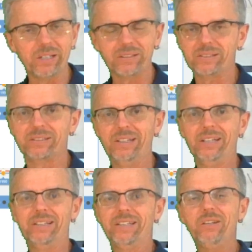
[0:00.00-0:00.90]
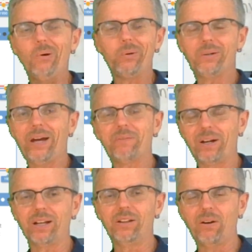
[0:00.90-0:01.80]
They know you haven't got a long
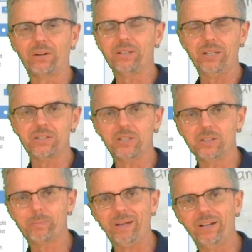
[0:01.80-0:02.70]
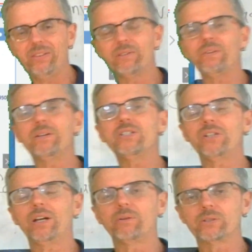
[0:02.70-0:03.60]
attention span. They're very generous with
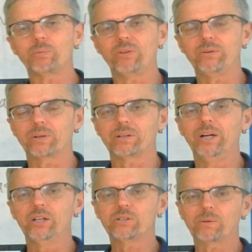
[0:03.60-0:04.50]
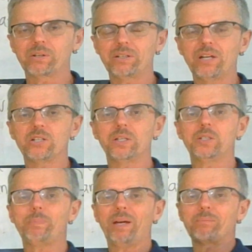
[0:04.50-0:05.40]
your short attention span by
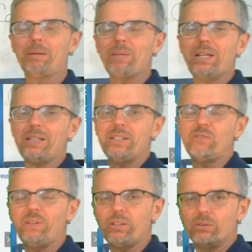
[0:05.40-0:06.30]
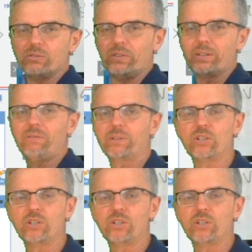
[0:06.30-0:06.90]
making these videos very, very short.